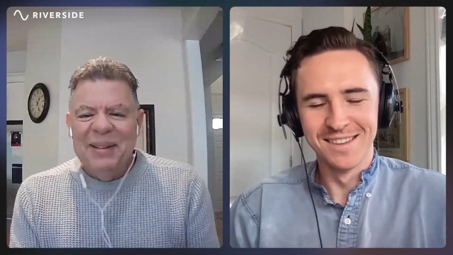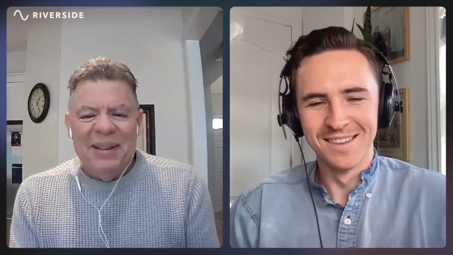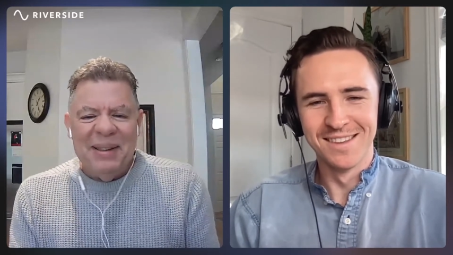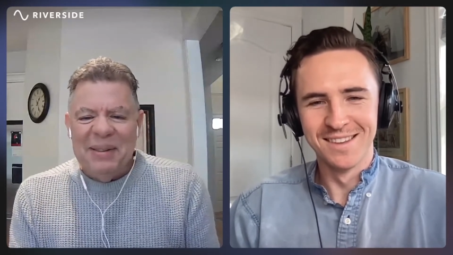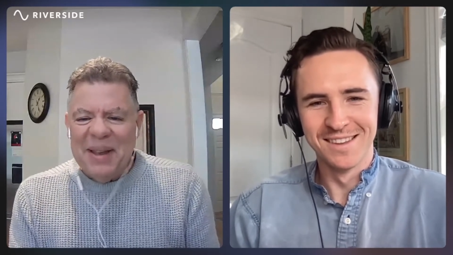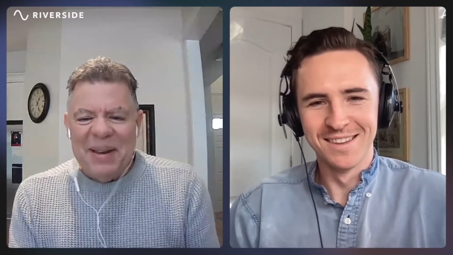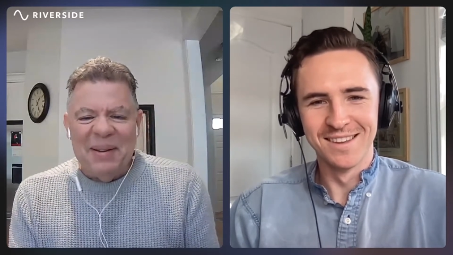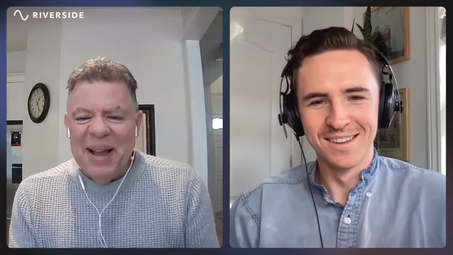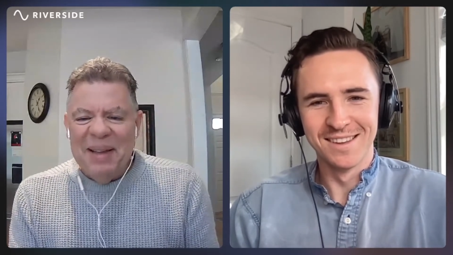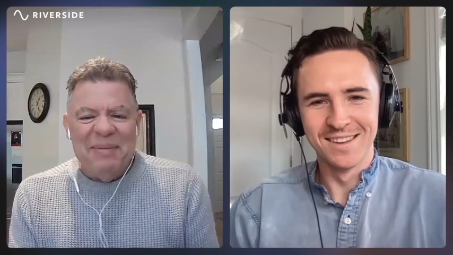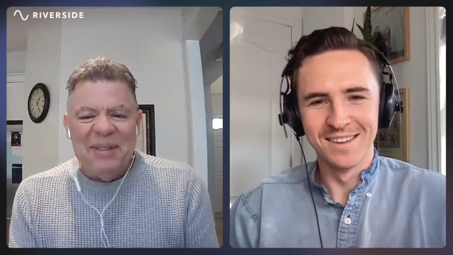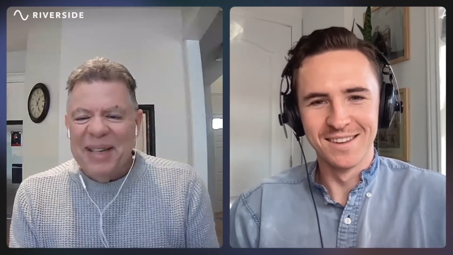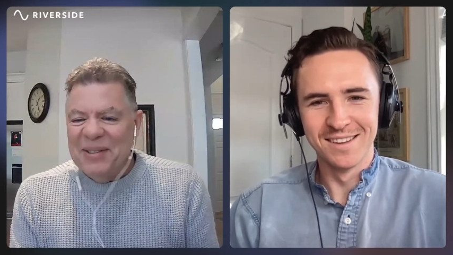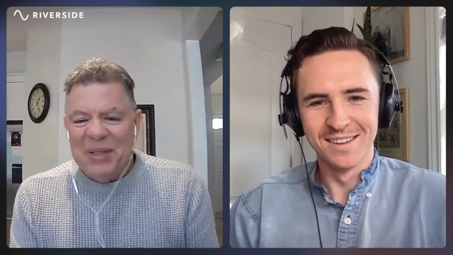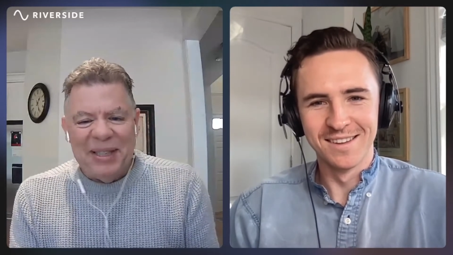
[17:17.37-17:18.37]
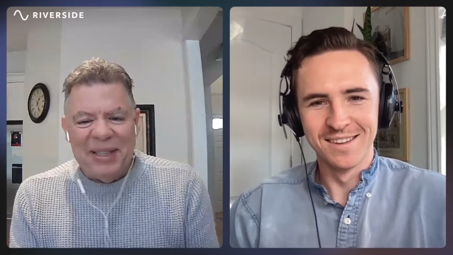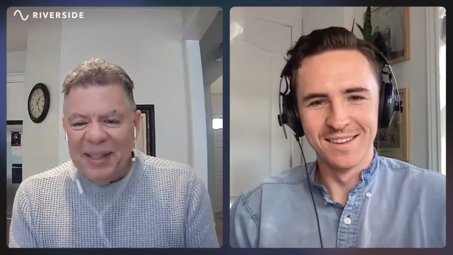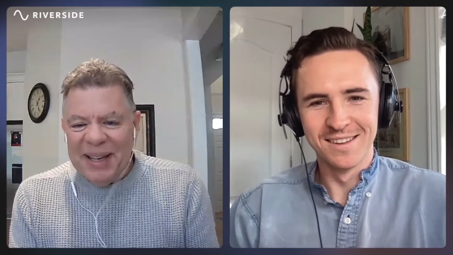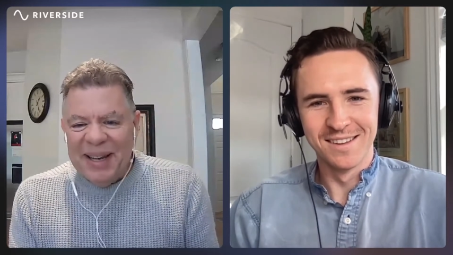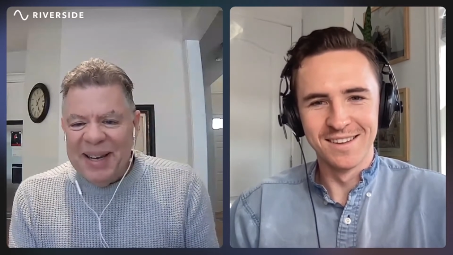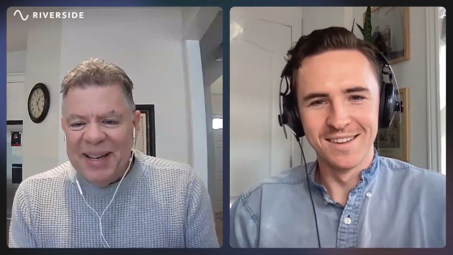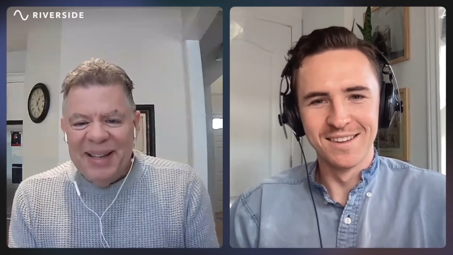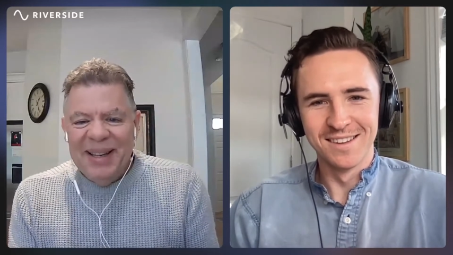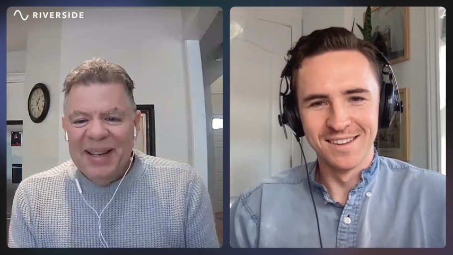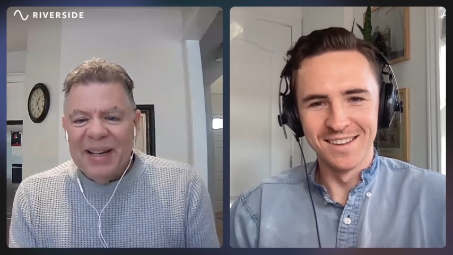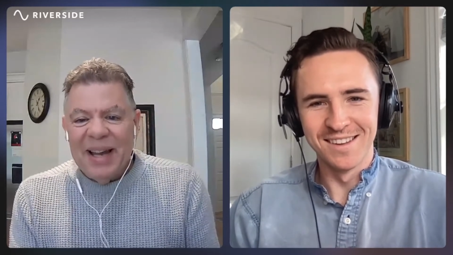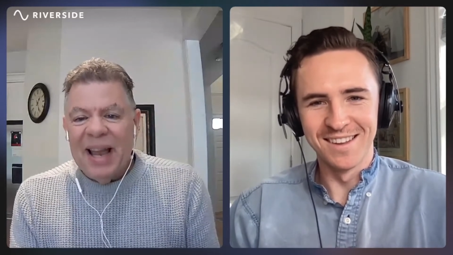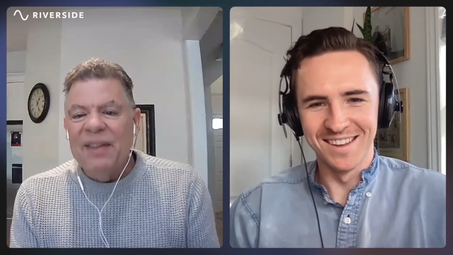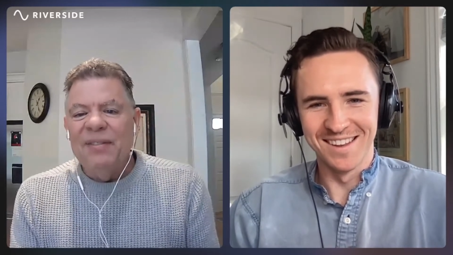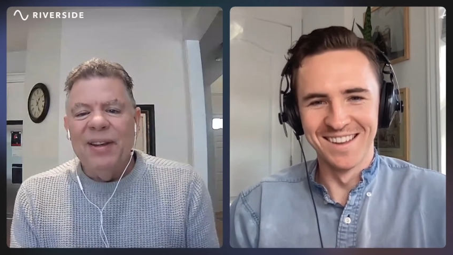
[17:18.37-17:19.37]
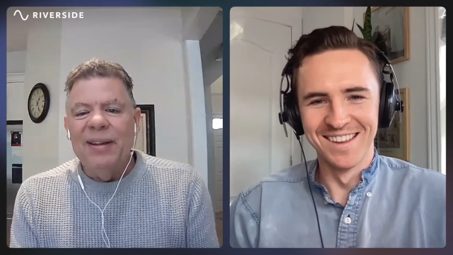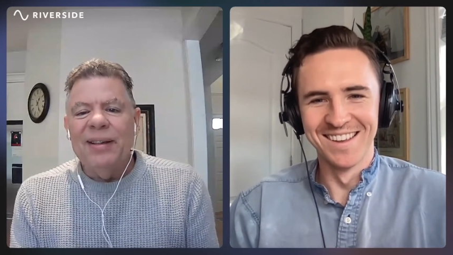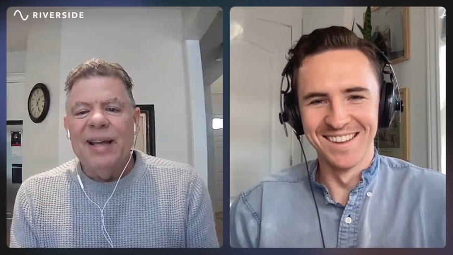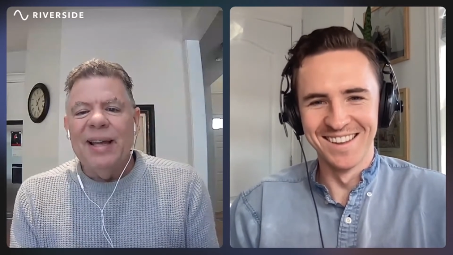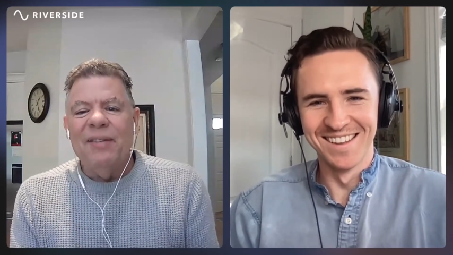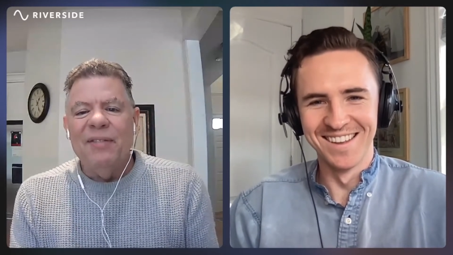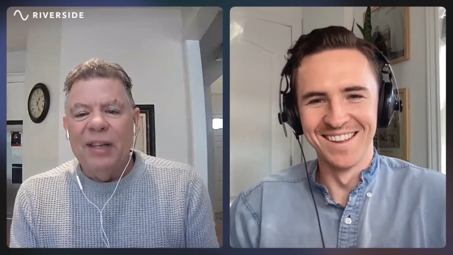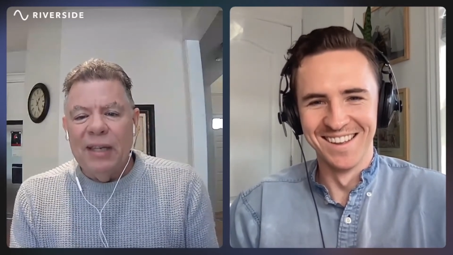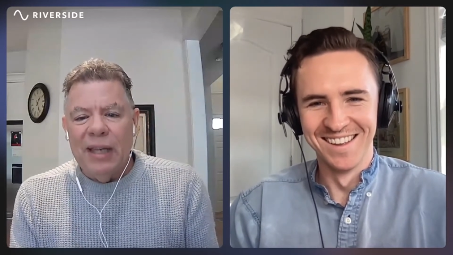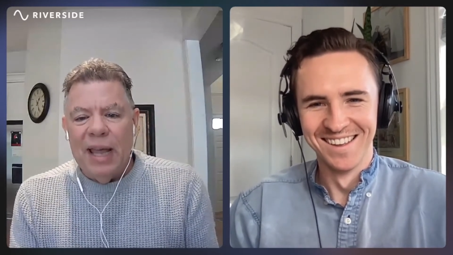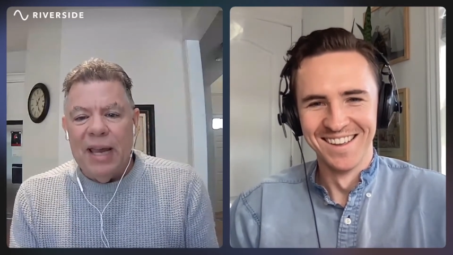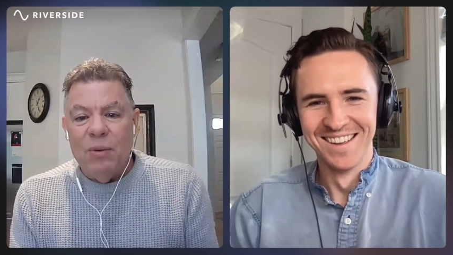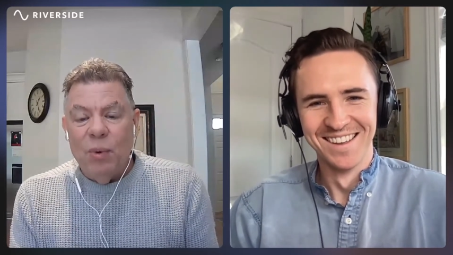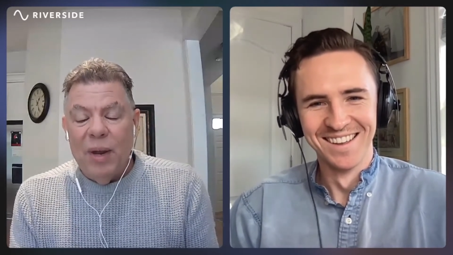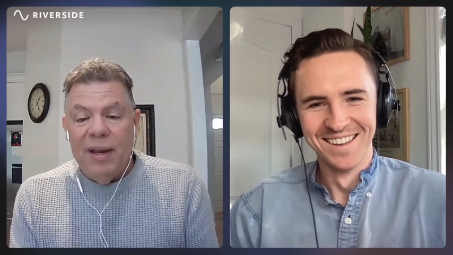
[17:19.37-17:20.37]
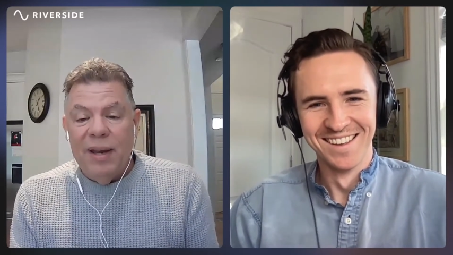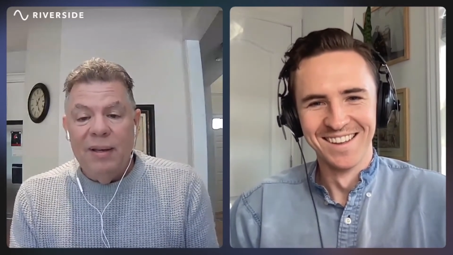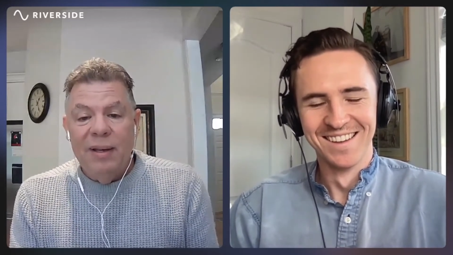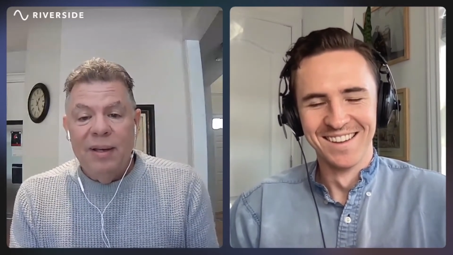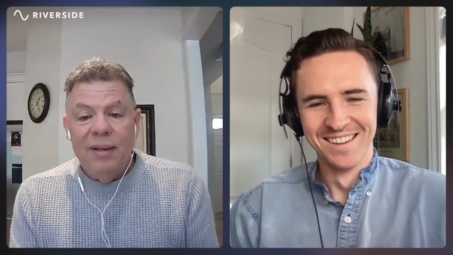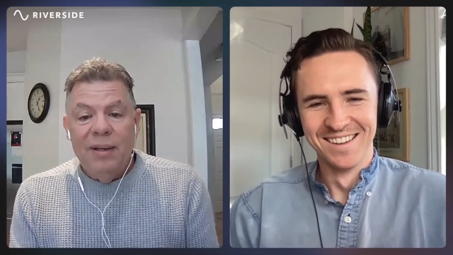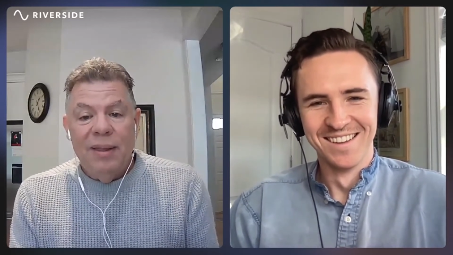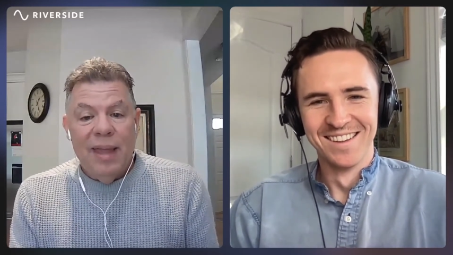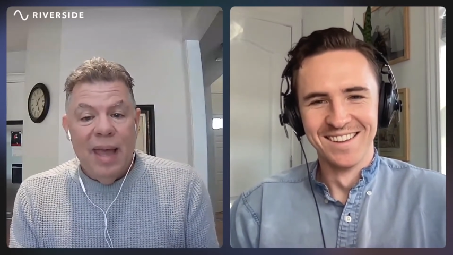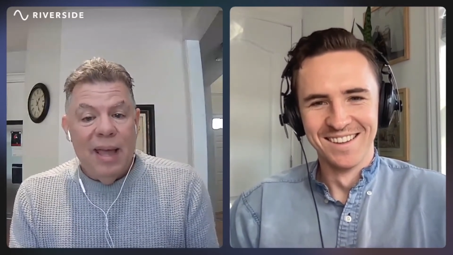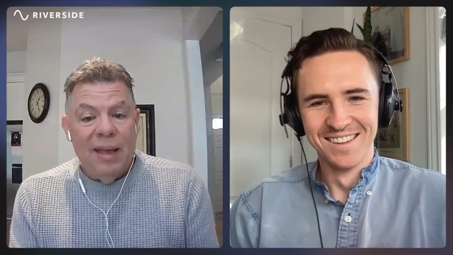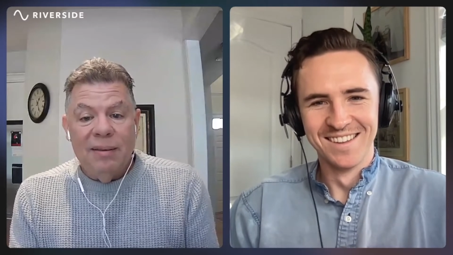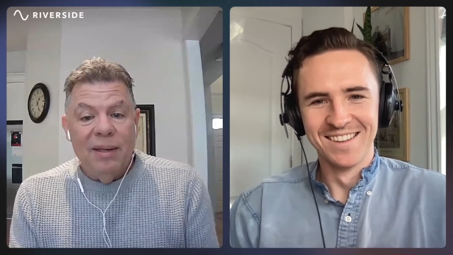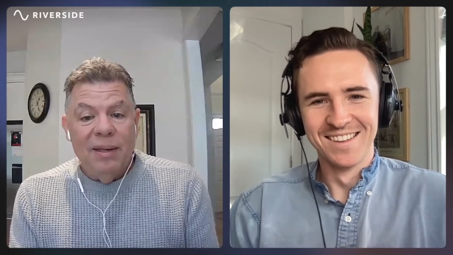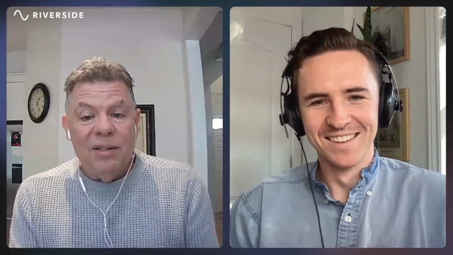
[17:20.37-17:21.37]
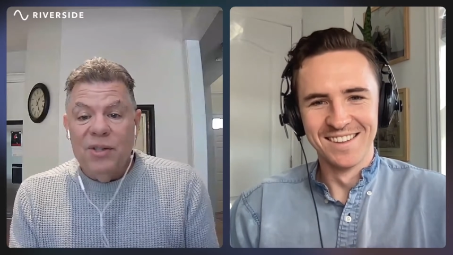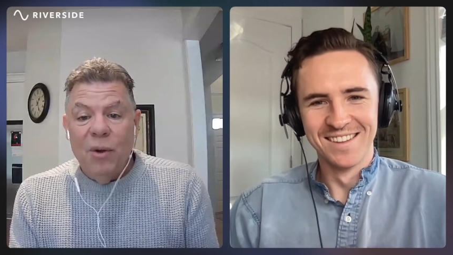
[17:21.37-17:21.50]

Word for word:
Speaker 1: like I'm so silly, kind of a, kind of a lightweight. That there's